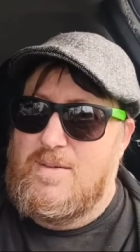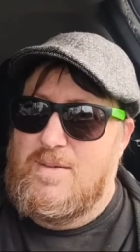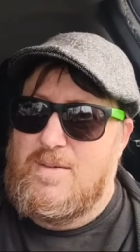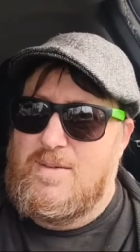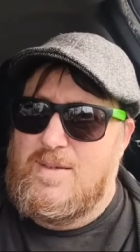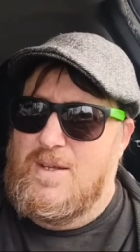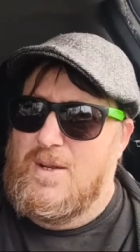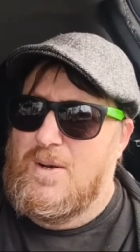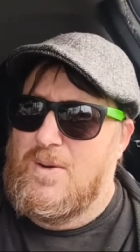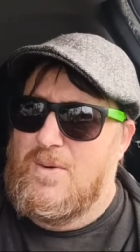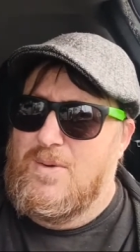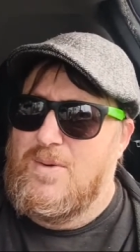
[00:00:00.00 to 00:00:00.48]

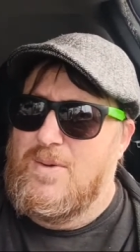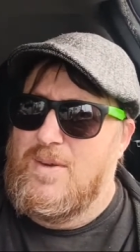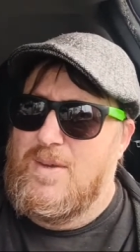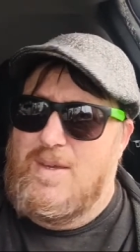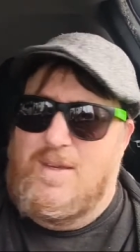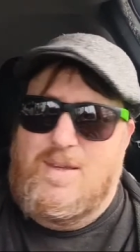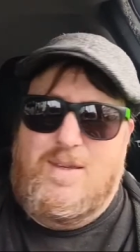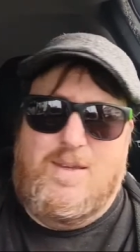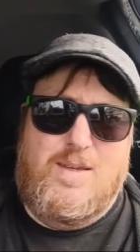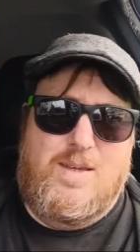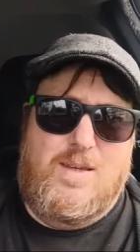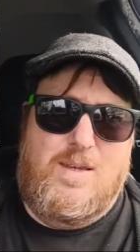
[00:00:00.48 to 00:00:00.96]
you know,
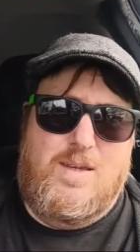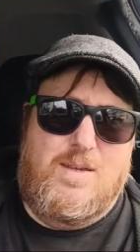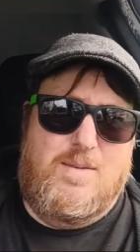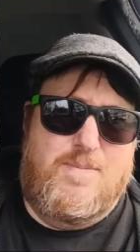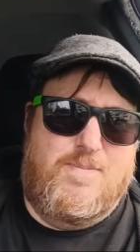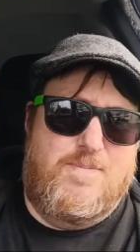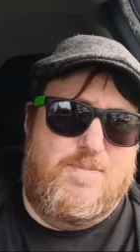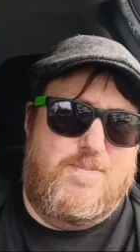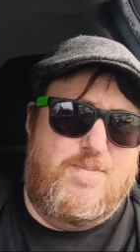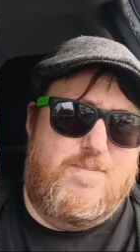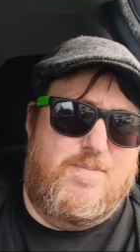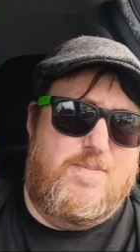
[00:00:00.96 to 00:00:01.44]
he he
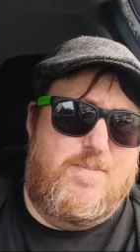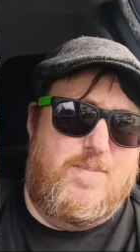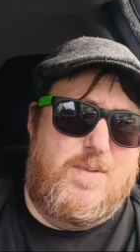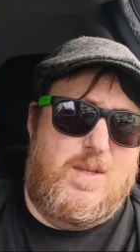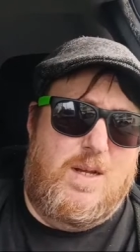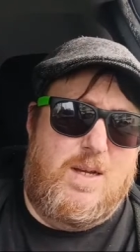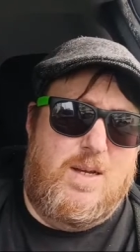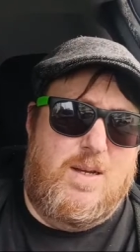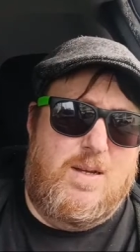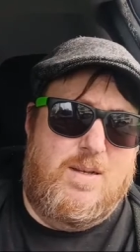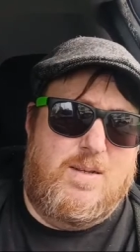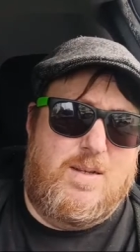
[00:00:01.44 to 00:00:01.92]

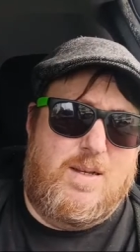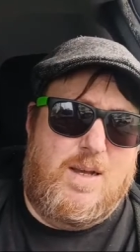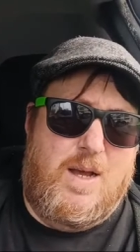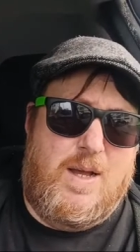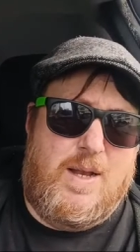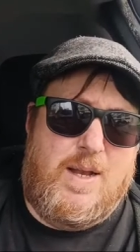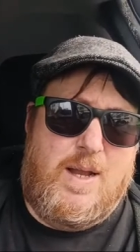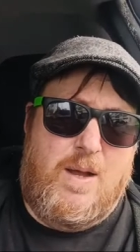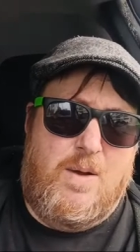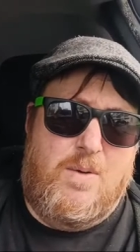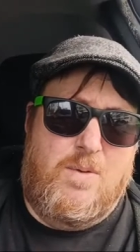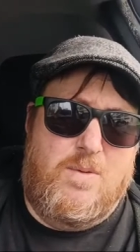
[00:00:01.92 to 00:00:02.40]
uh,
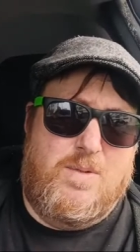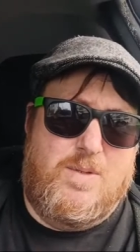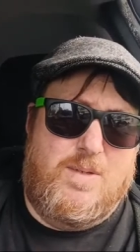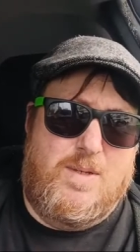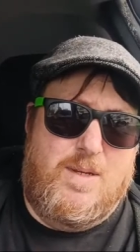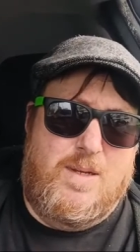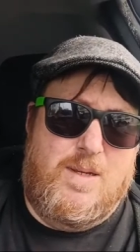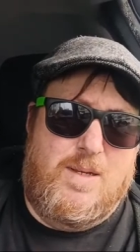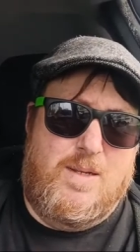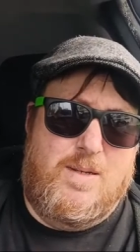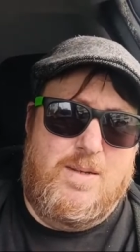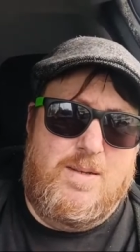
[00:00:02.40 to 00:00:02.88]
got out,
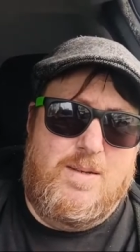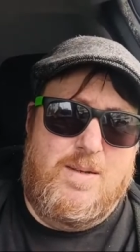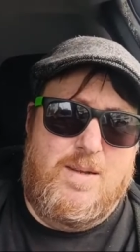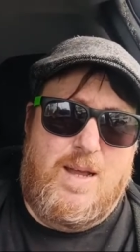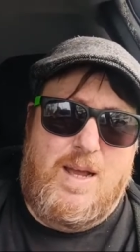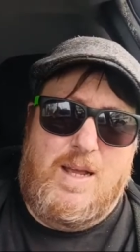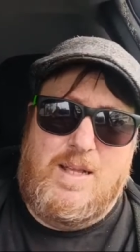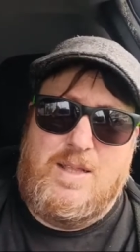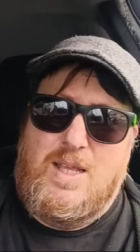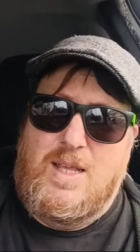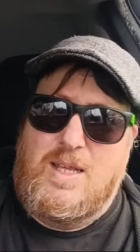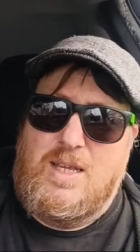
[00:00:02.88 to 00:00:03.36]
and
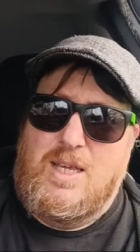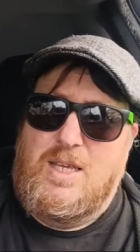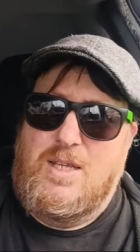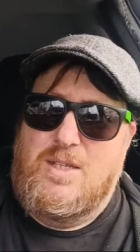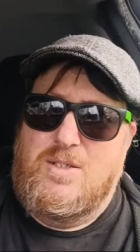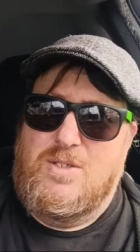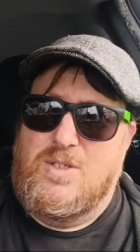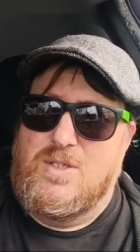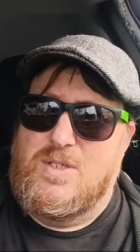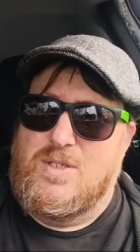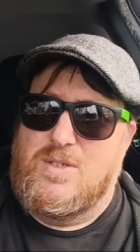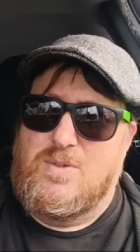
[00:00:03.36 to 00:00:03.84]
I think he
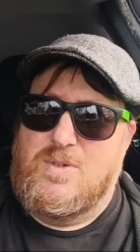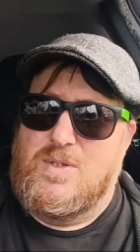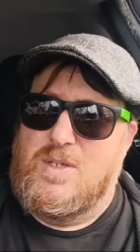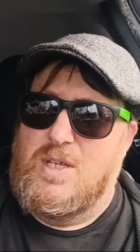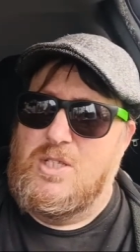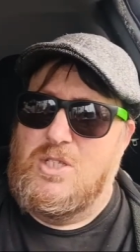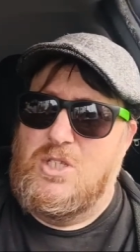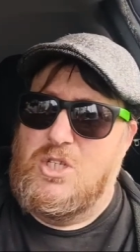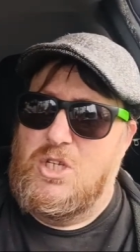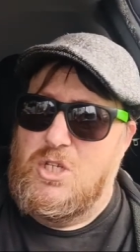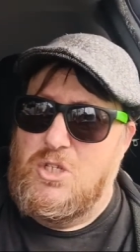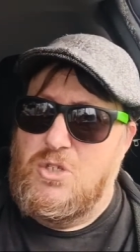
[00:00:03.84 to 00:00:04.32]
just
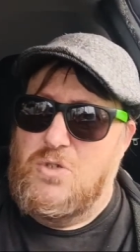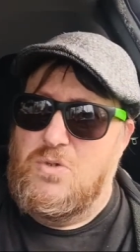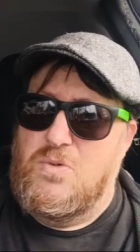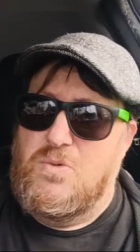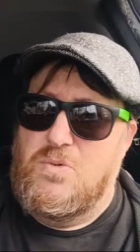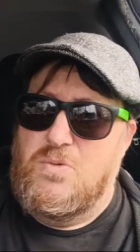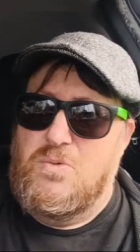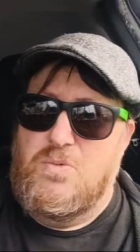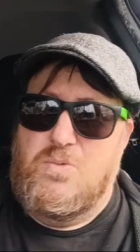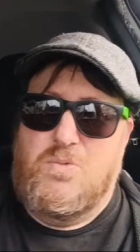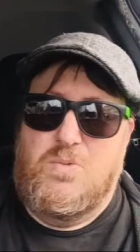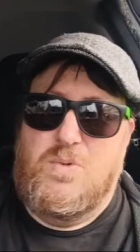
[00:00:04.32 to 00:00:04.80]

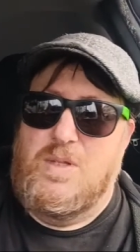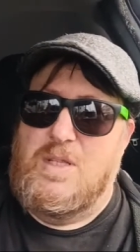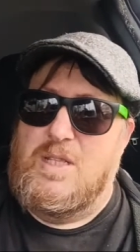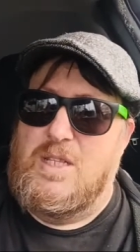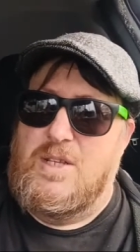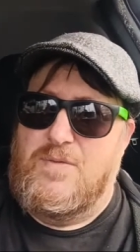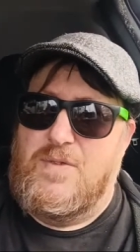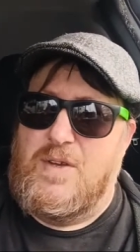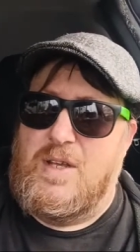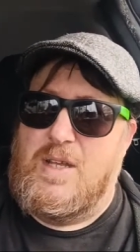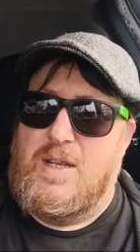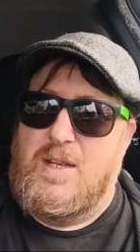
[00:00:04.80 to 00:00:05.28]
continued
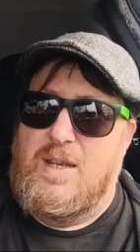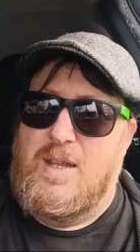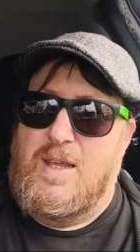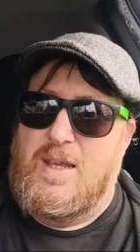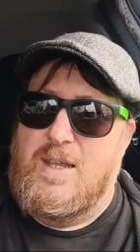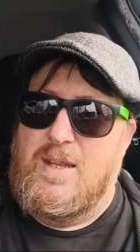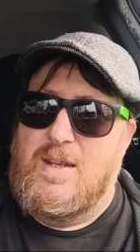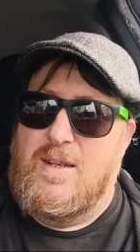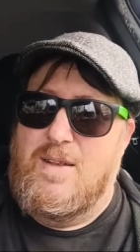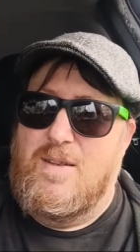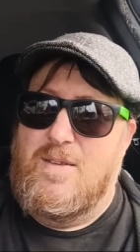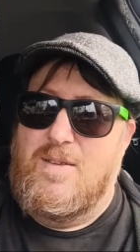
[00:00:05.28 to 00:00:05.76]
living
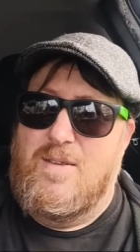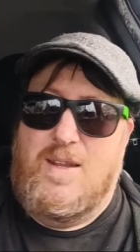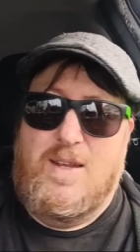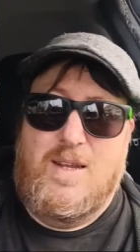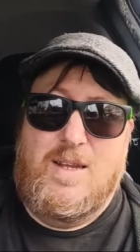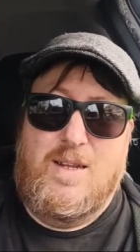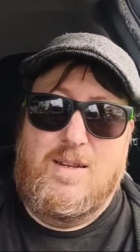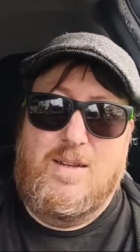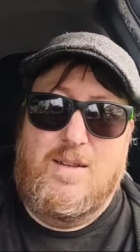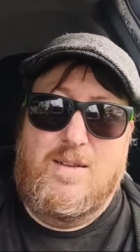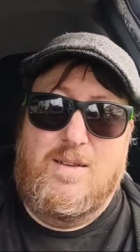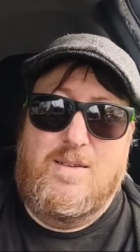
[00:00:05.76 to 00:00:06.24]
in
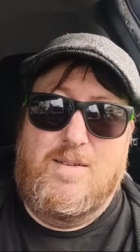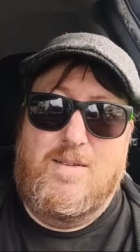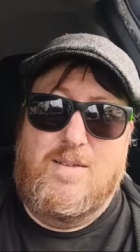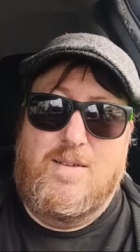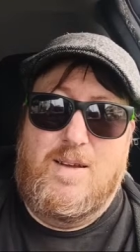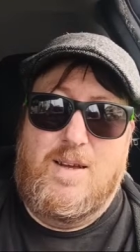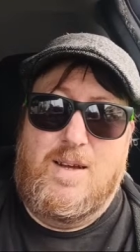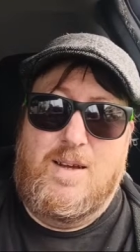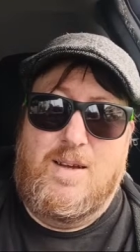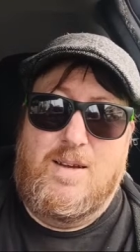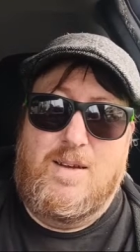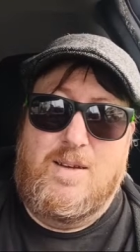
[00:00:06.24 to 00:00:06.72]
in
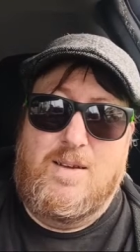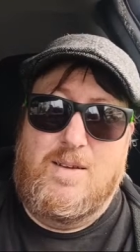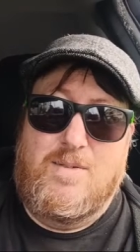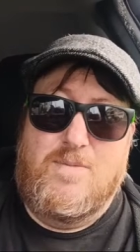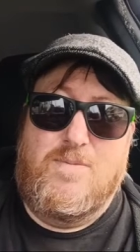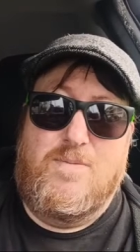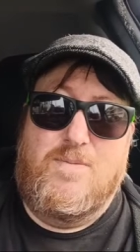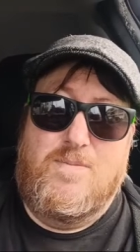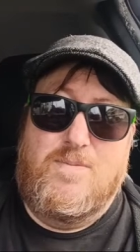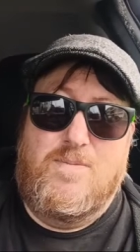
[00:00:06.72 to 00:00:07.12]
uh,